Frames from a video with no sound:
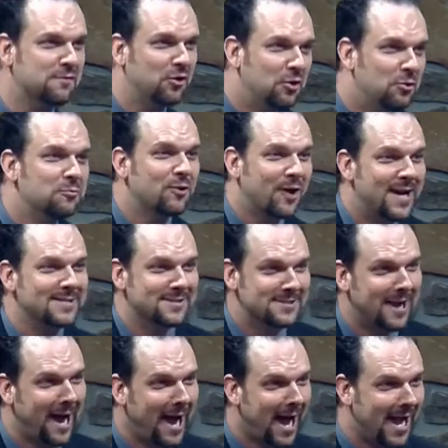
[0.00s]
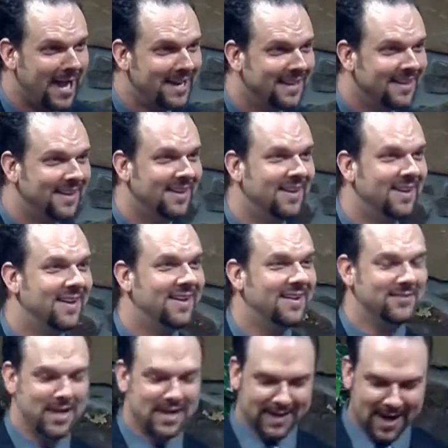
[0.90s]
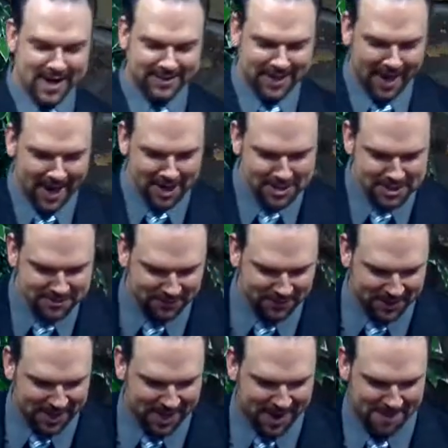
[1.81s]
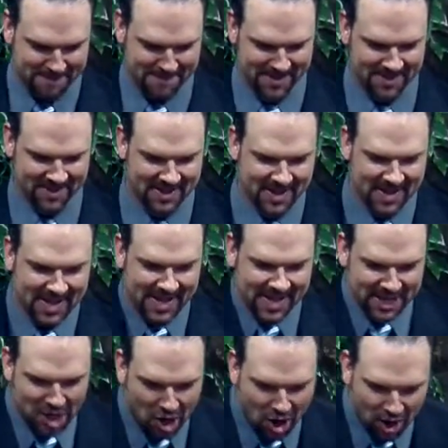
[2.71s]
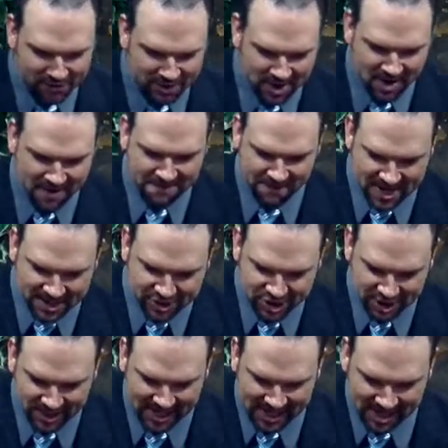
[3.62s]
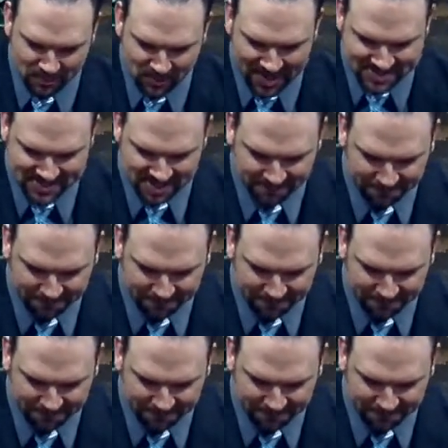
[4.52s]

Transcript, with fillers: for whom Christ died that God cares for them. In all their affliction, he was